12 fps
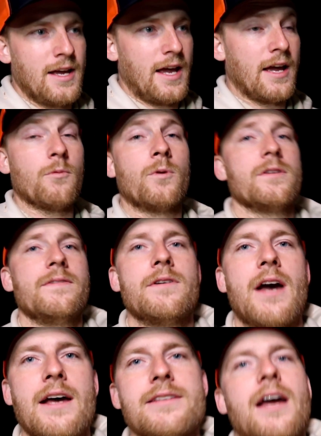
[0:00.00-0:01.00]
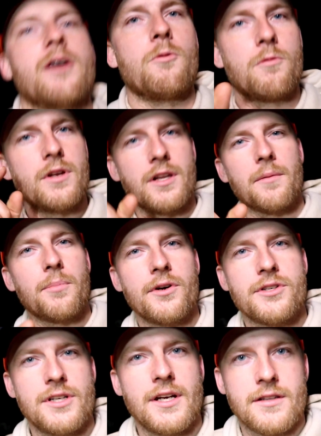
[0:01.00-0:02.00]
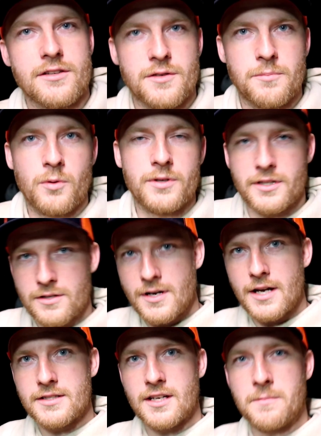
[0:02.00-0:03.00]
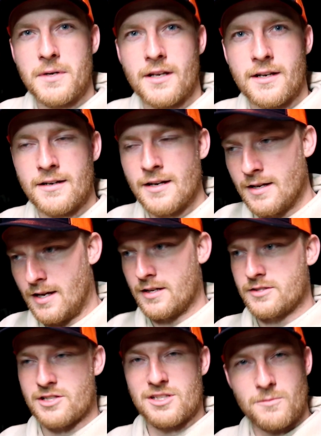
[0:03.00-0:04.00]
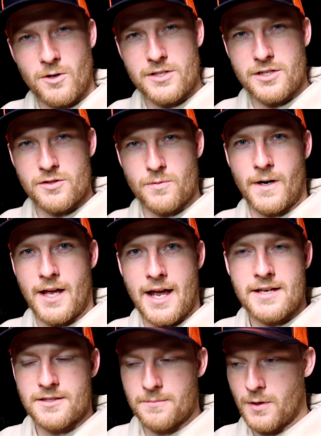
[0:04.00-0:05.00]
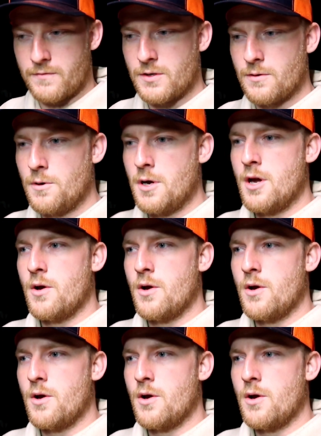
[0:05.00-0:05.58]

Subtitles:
And one of you guys, I really appreciate the support that you guys give me and answer some questions when I ask them of you,